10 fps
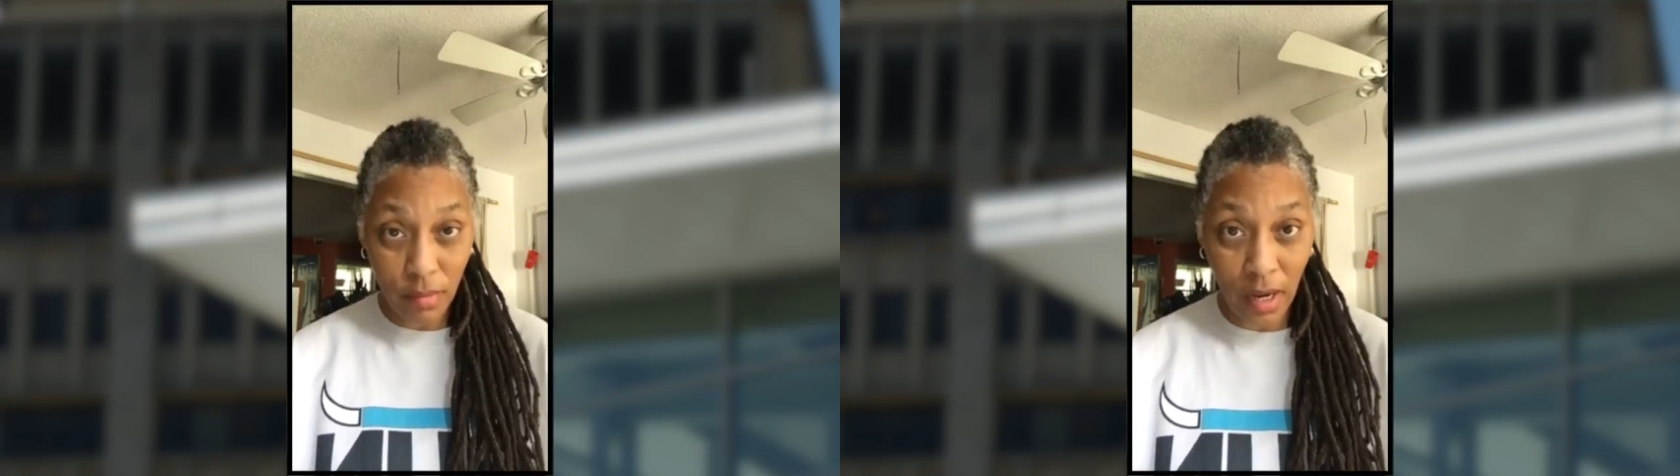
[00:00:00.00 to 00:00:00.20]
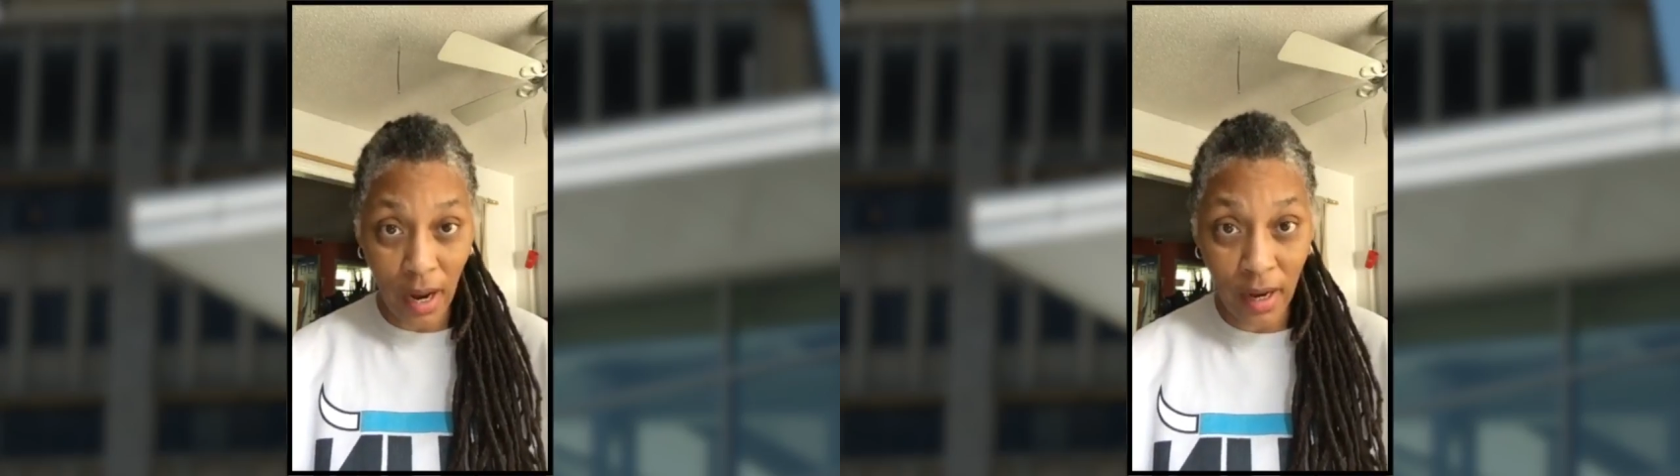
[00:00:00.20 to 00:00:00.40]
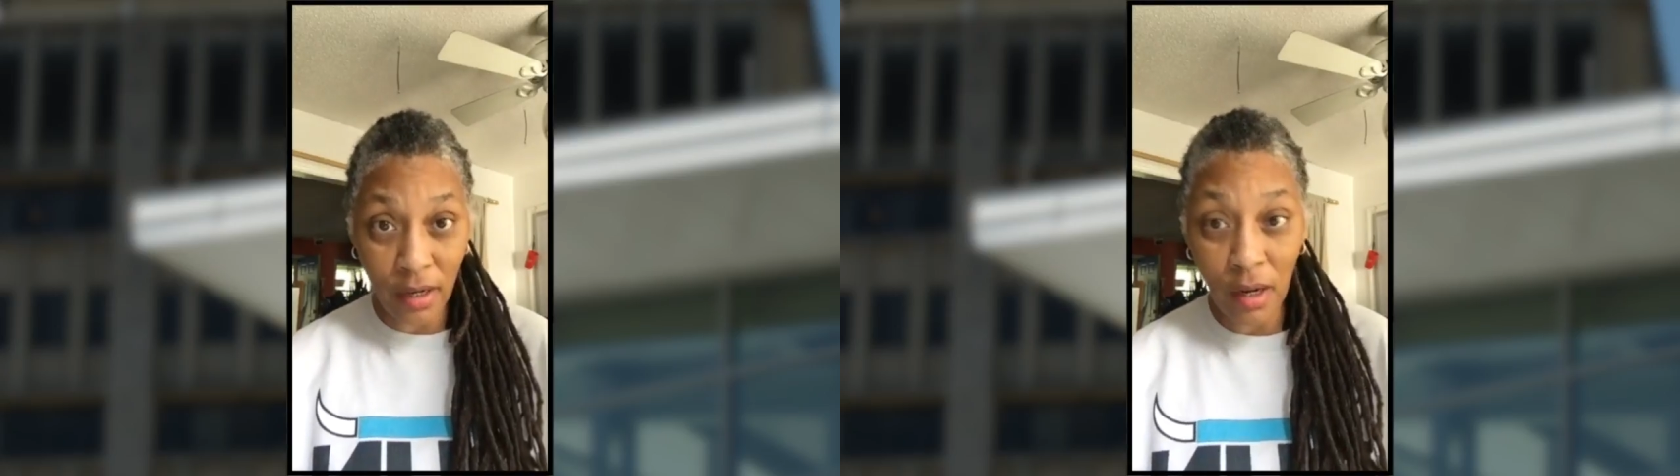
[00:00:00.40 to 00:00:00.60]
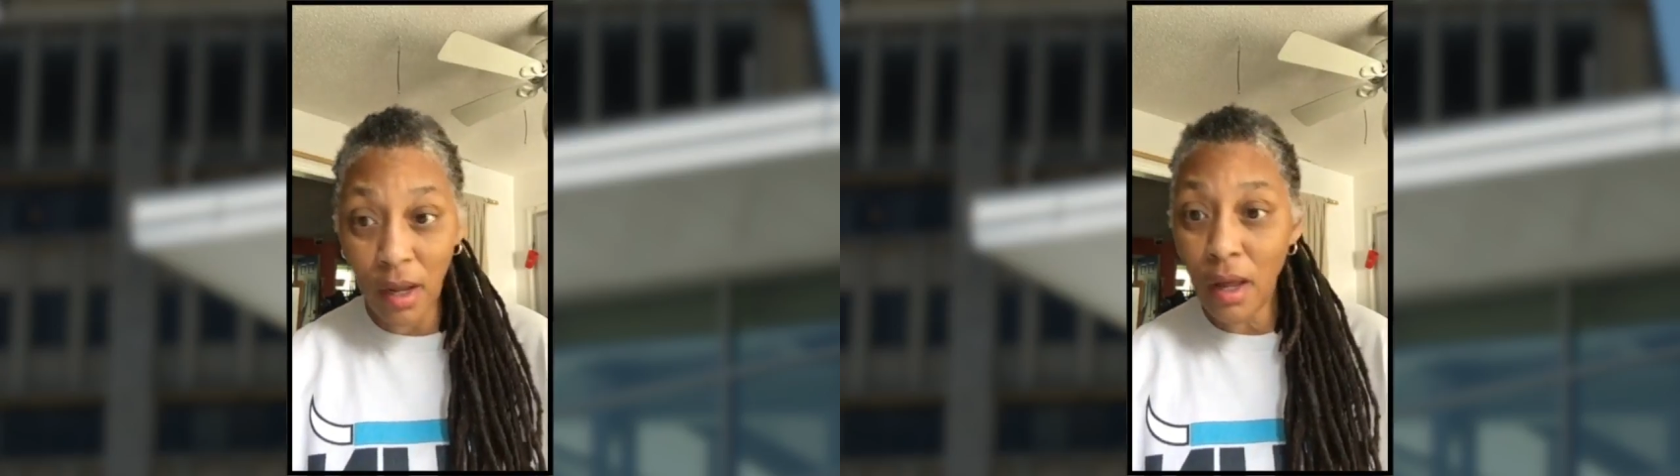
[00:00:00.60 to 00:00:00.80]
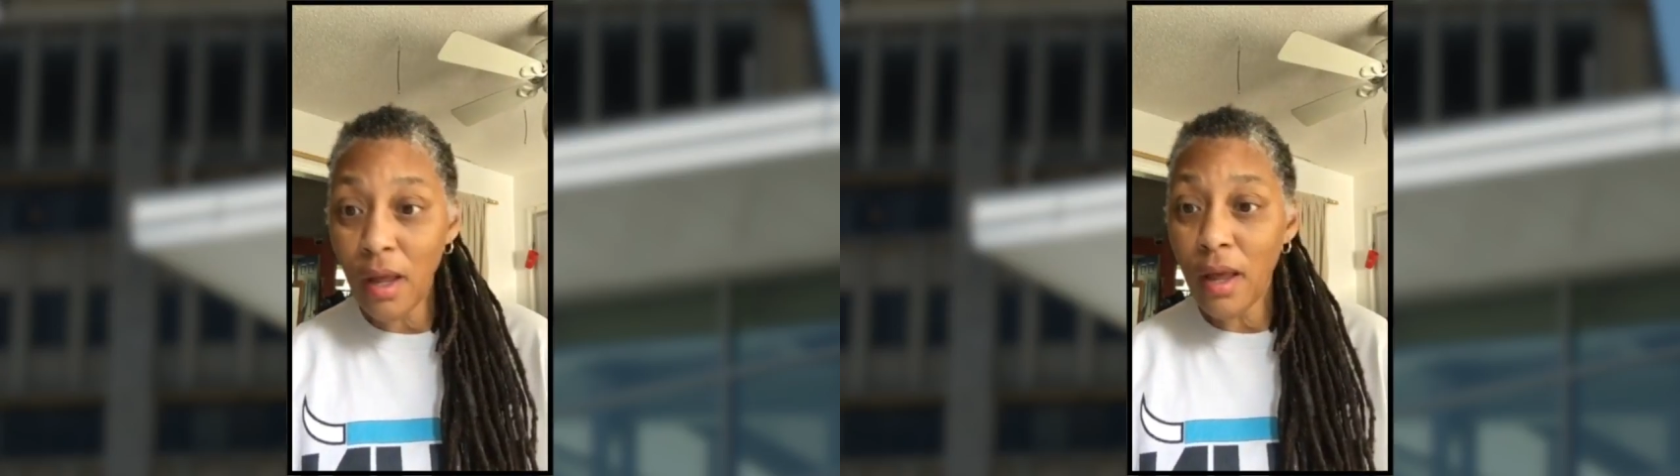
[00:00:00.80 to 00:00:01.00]
died.
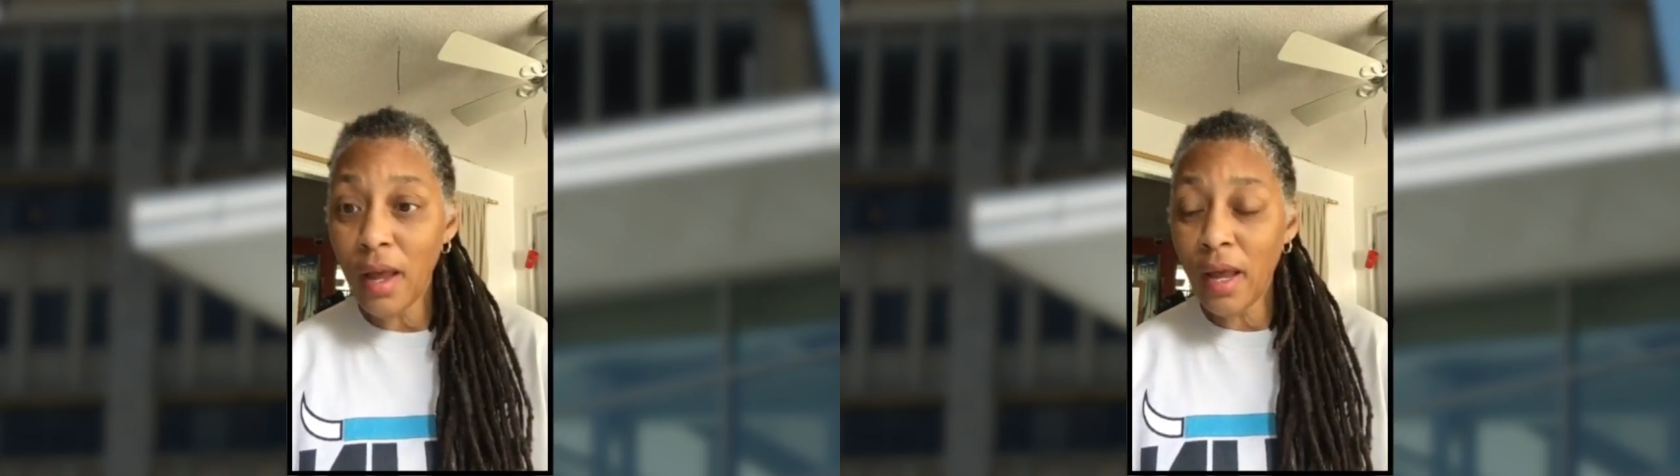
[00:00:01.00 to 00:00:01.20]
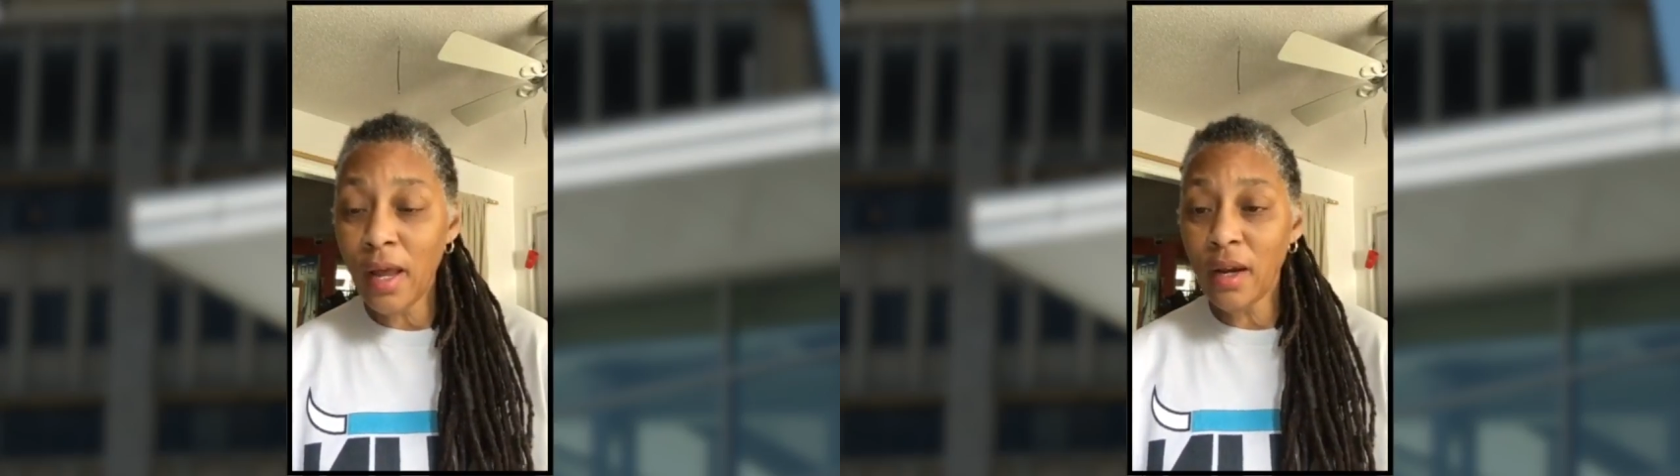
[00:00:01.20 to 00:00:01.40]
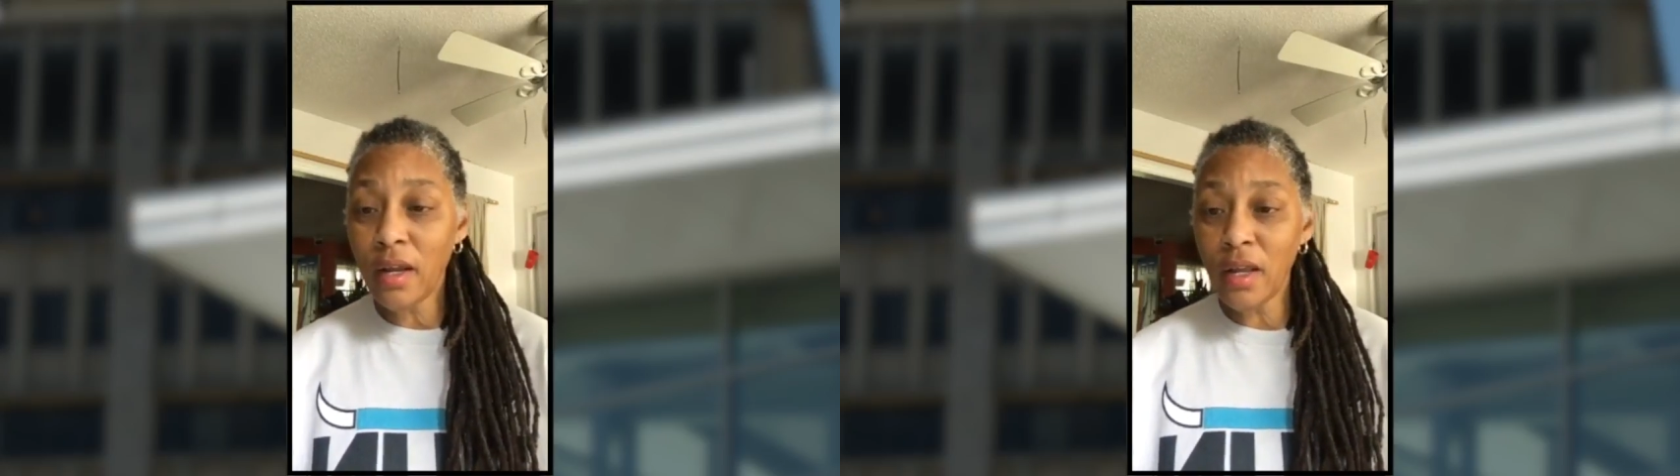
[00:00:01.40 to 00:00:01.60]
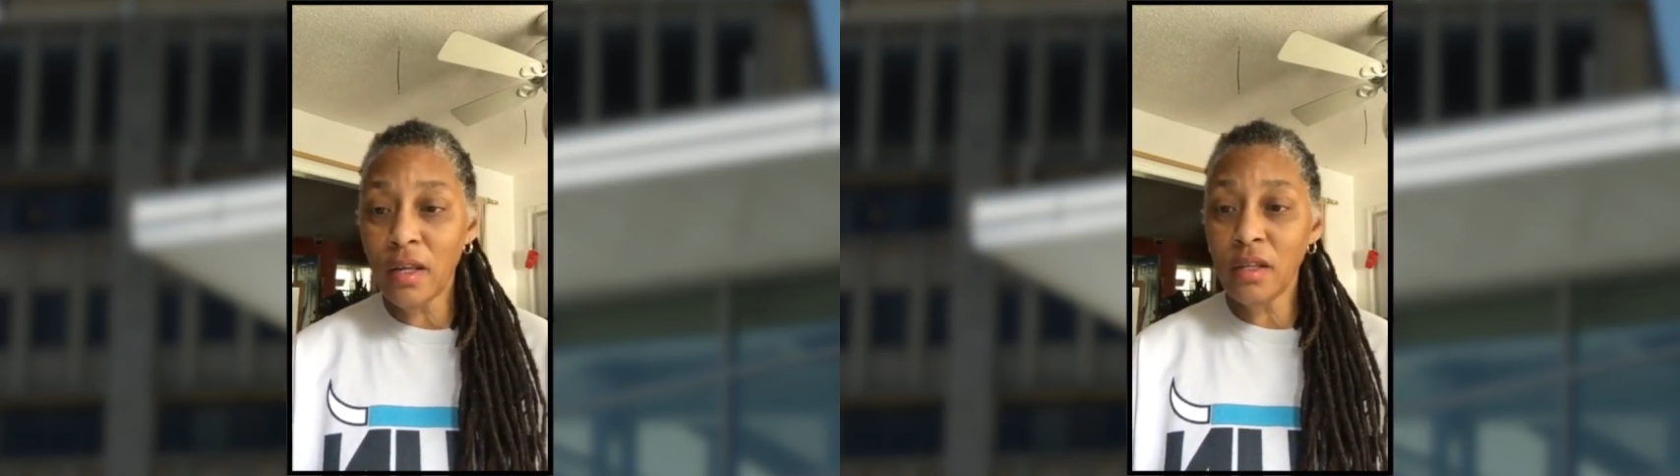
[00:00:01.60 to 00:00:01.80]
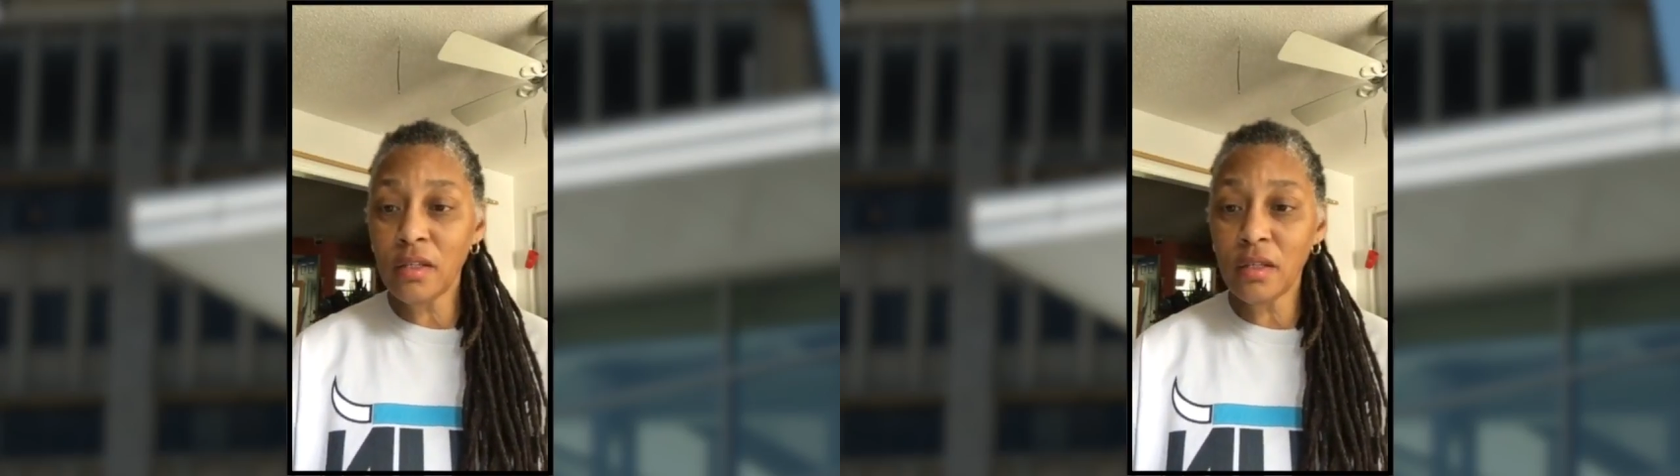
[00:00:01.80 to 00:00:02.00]
And
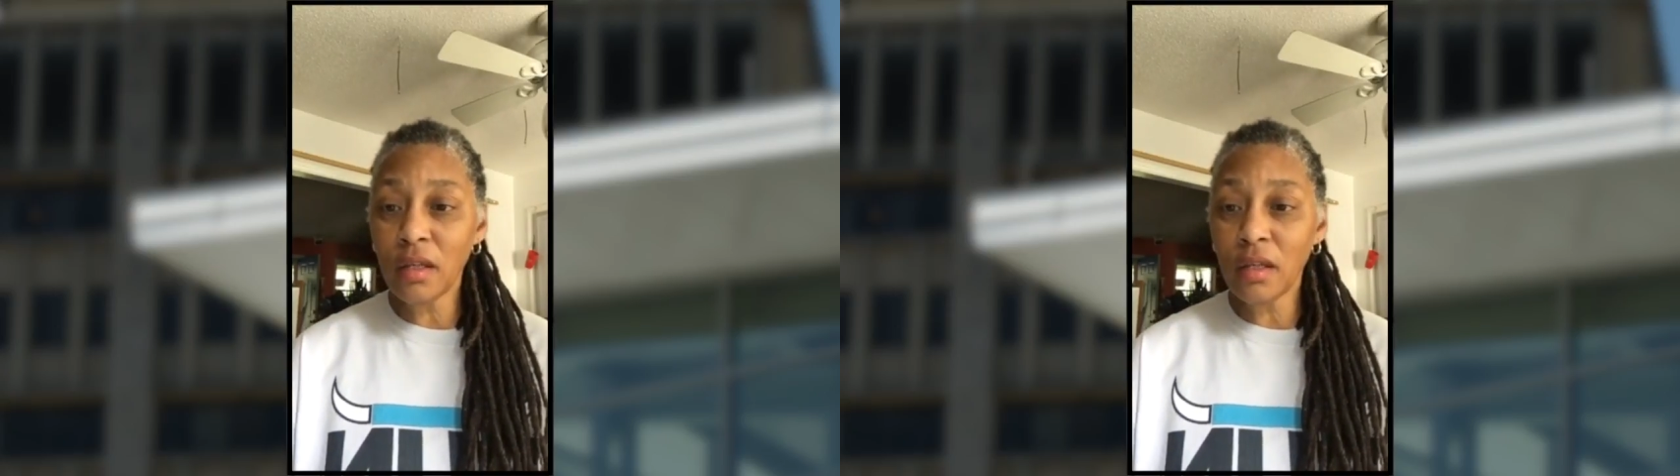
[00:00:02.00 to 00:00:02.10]
his